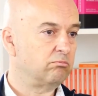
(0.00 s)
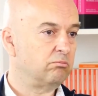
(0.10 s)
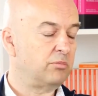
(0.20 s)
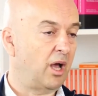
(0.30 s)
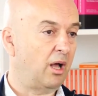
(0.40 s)

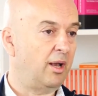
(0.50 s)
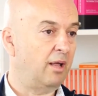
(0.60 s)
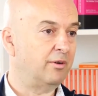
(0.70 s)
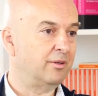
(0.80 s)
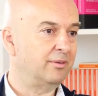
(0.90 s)
yeah, I
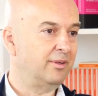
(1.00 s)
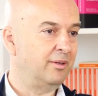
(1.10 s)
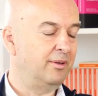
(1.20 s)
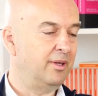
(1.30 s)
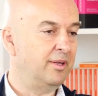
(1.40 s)
never
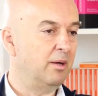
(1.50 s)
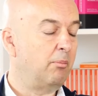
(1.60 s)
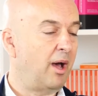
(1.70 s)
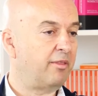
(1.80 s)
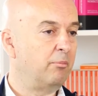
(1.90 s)
did the
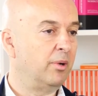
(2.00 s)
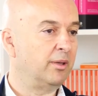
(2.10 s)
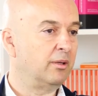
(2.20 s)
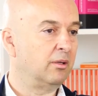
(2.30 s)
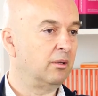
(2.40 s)
math,
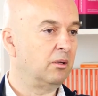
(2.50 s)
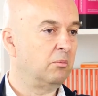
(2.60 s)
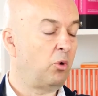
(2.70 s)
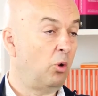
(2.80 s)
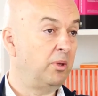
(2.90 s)
but uh,
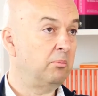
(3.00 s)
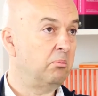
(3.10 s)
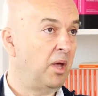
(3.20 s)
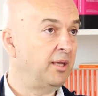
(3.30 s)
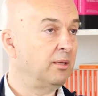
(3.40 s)
probably
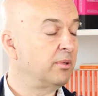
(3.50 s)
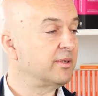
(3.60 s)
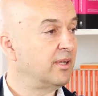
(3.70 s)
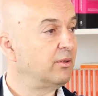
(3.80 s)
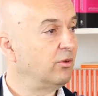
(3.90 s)
80
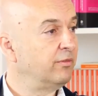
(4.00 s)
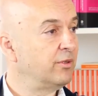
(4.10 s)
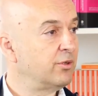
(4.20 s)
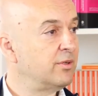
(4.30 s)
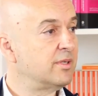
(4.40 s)
percent of the
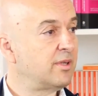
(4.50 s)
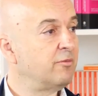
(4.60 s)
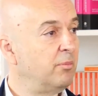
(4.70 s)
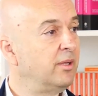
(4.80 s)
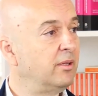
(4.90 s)
choices okay, I've made. That's